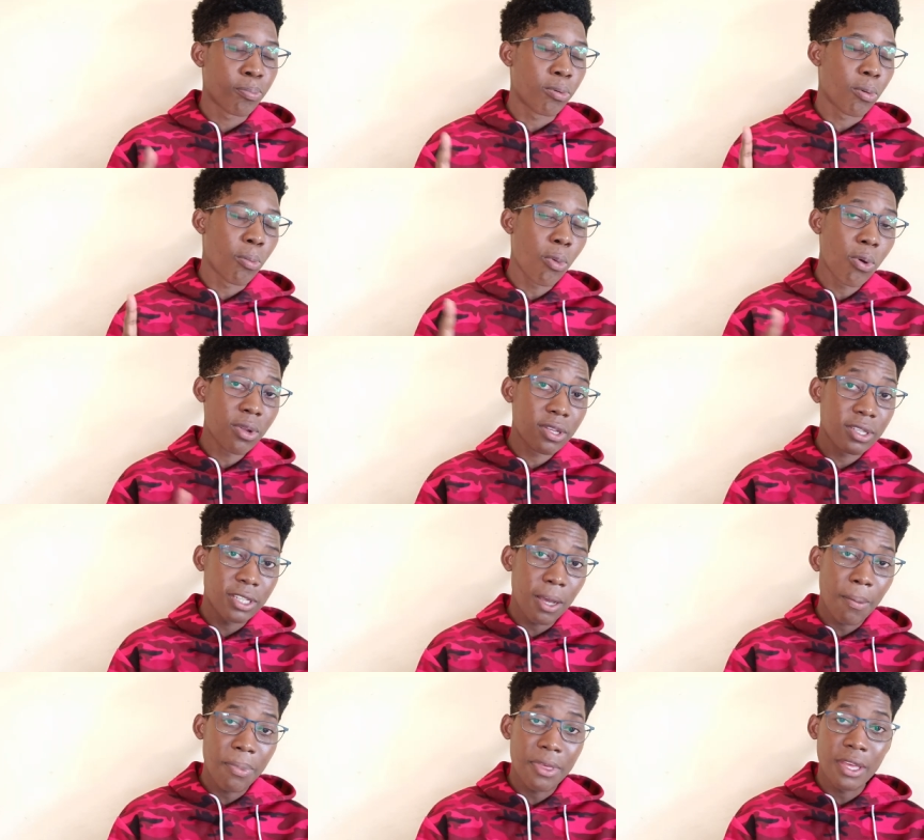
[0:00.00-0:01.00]
promote
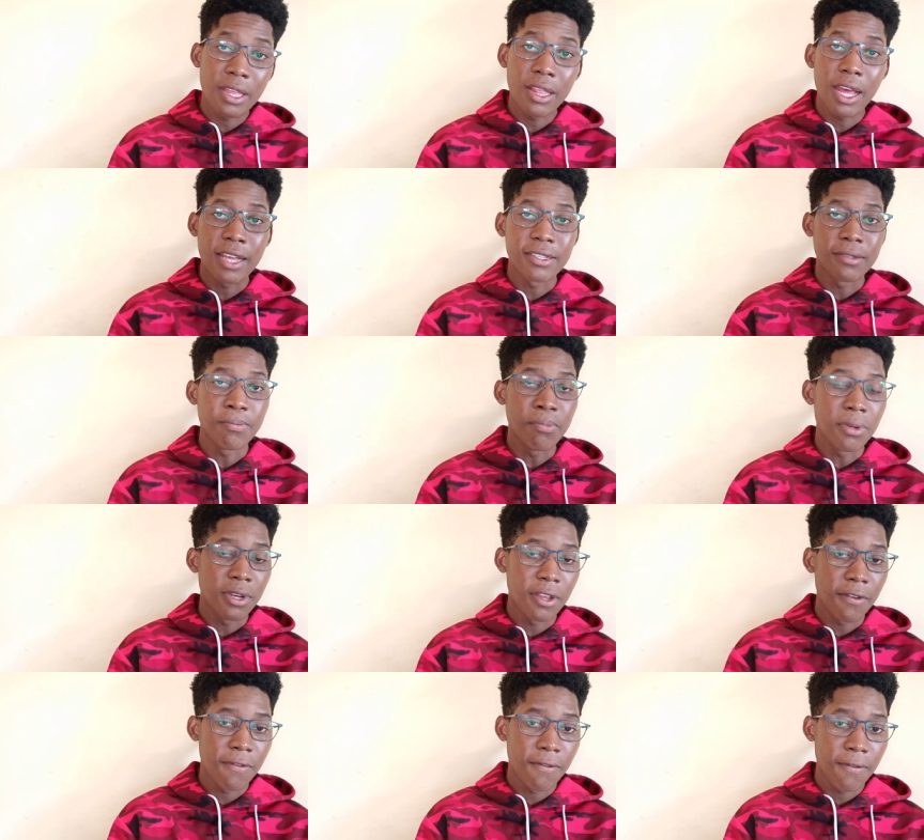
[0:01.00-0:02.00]
something has
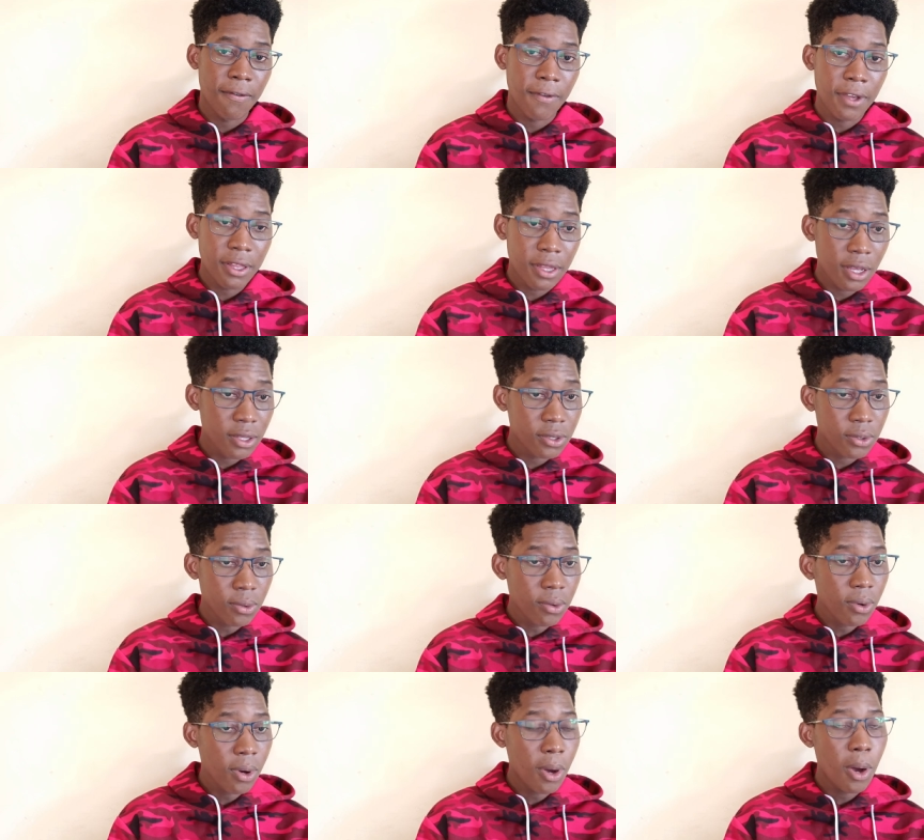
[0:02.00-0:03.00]
benefited
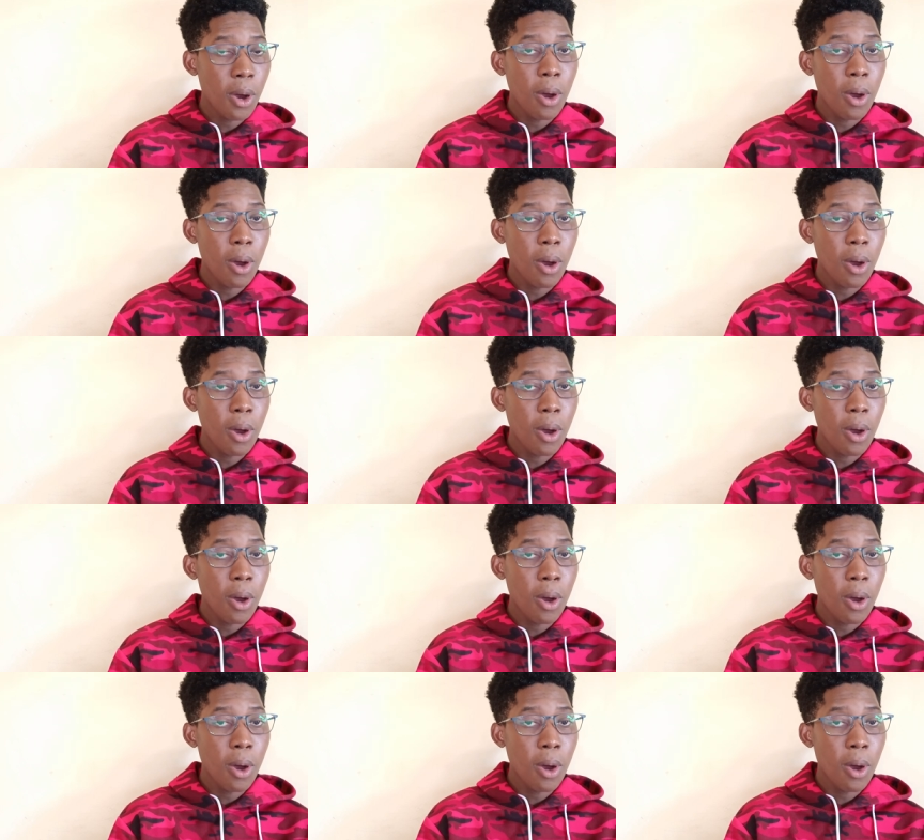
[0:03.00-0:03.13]
you